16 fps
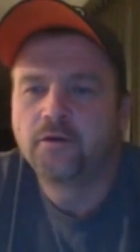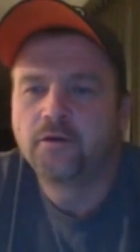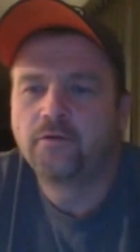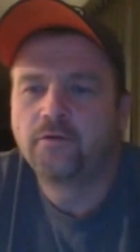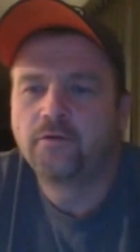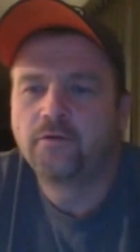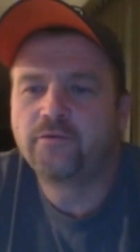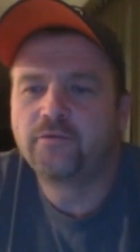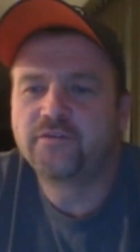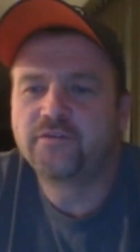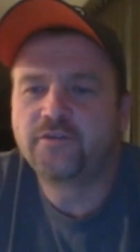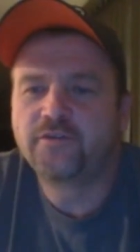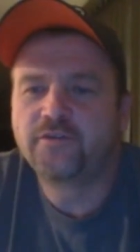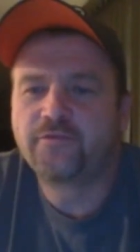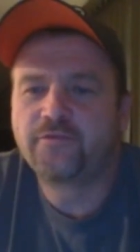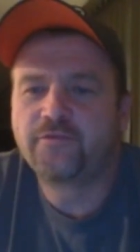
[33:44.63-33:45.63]
What
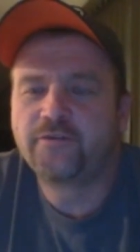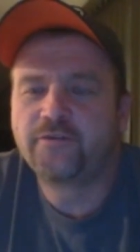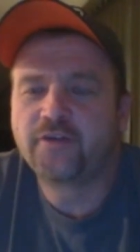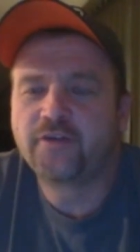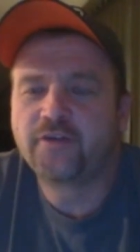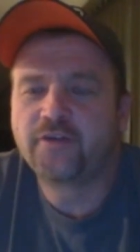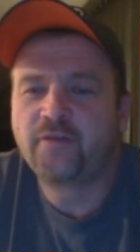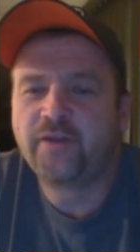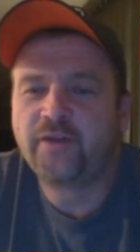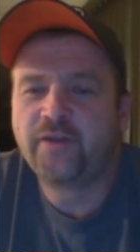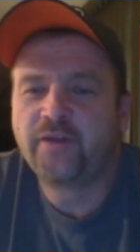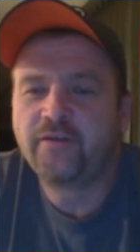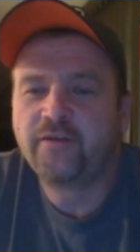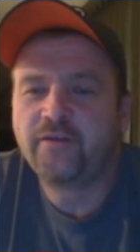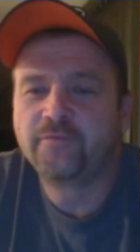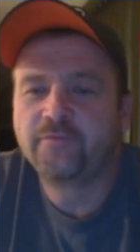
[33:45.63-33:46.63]
was your first
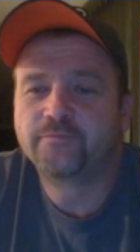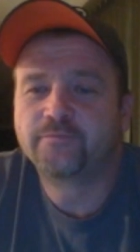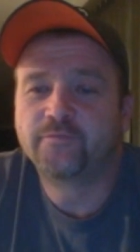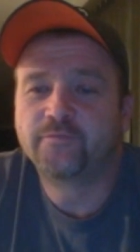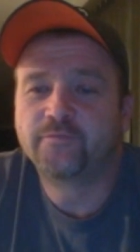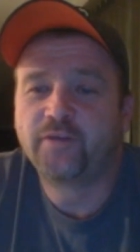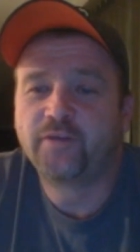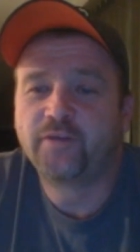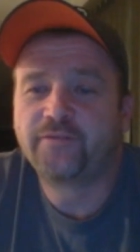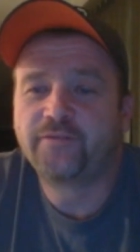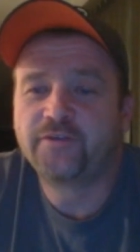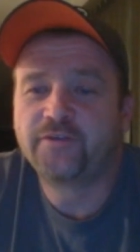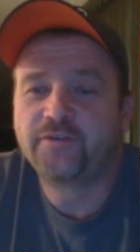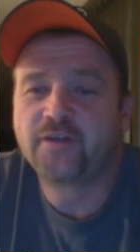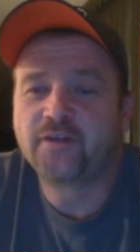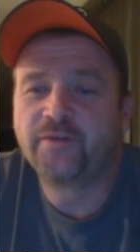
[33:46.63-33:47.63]
combine? Well, the
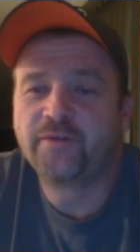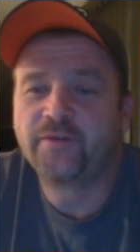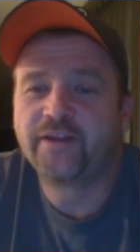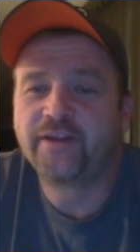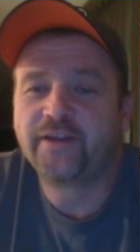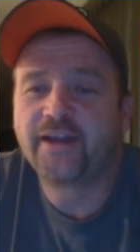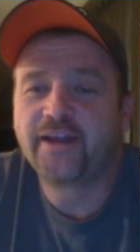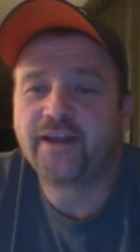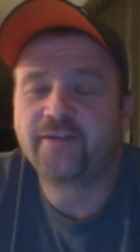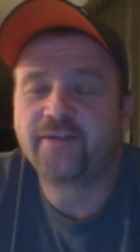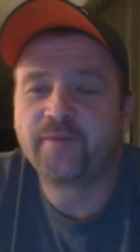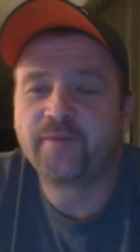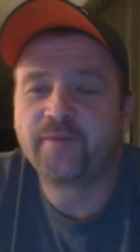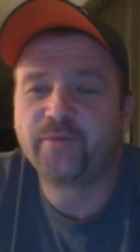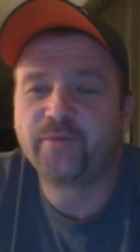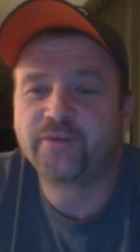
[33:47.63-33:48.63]
first combine that I can
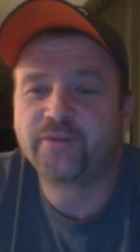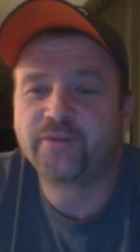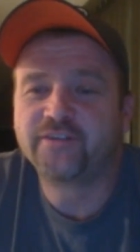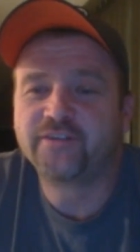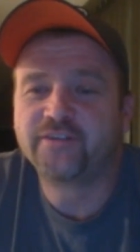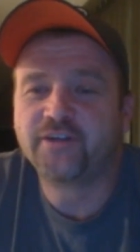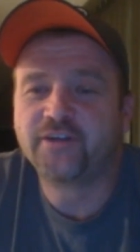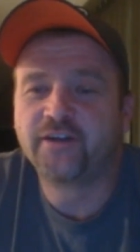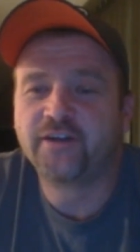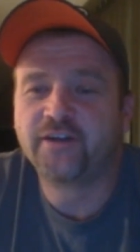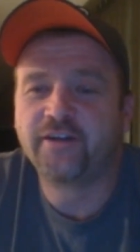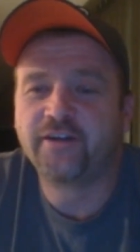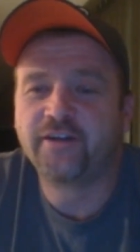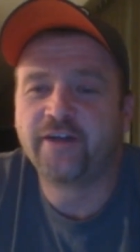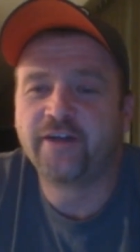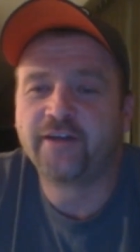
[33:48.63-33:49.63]
remember was the John
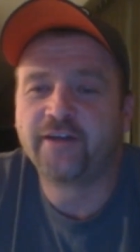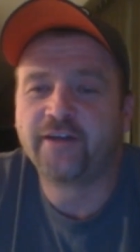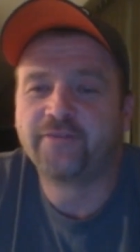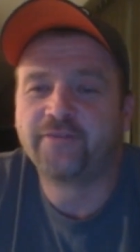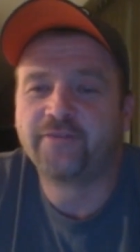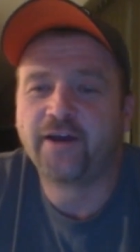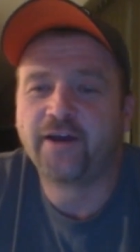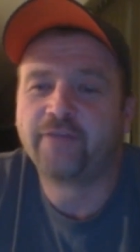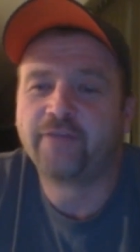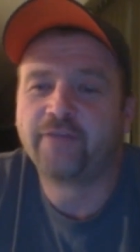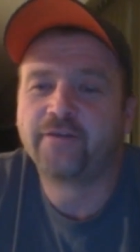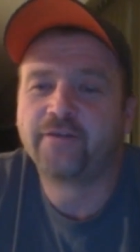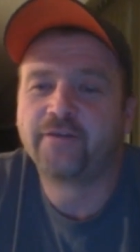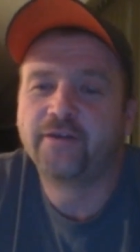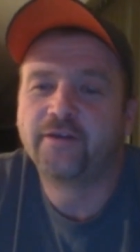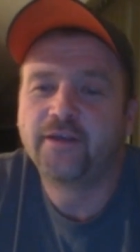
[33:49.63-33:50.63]
Deere 95.
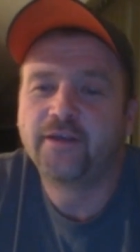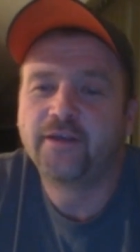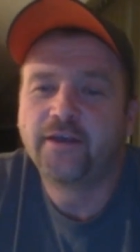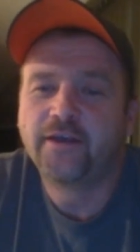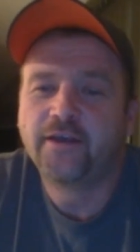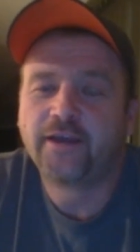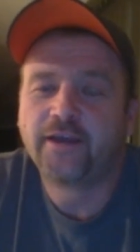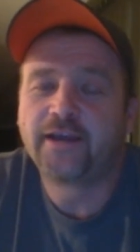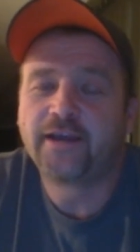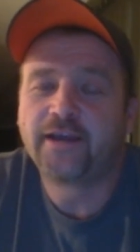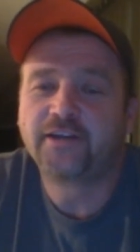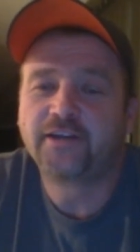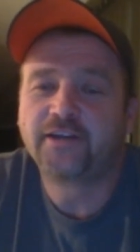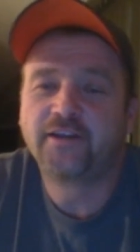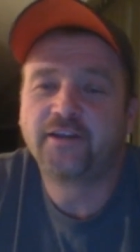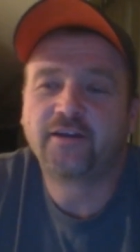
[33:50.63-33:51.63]
And
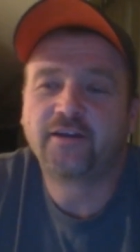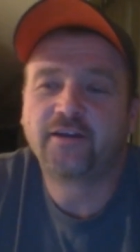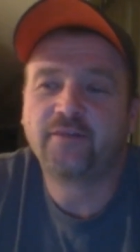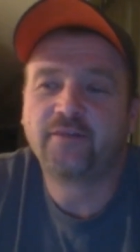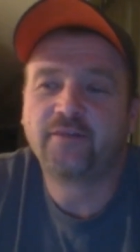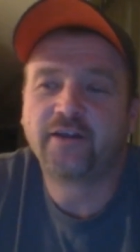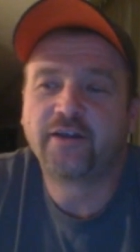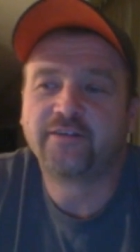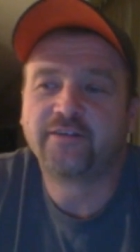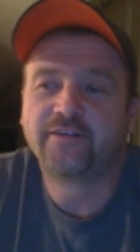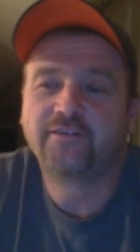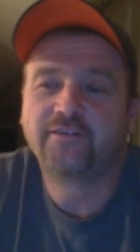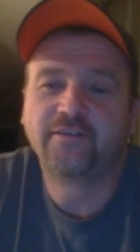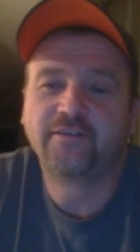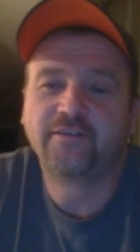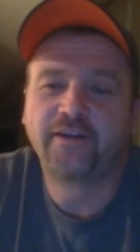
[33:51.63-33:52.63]
actually, that combine is
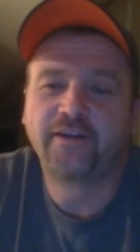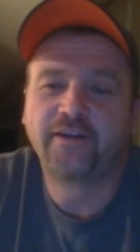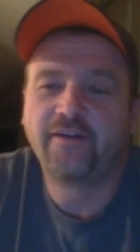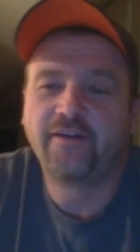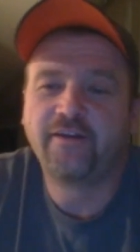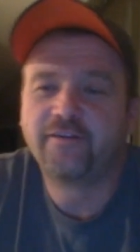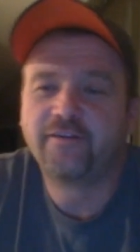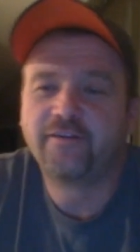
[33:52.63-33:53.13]
still here.